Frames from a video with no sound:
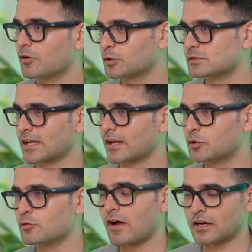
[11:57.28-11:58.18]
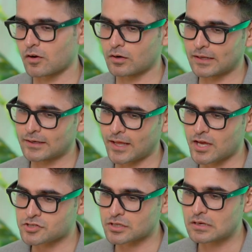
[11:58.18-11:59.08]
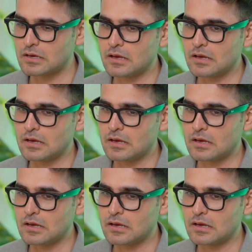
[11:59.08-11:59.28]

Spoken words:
for second two-factor authentication.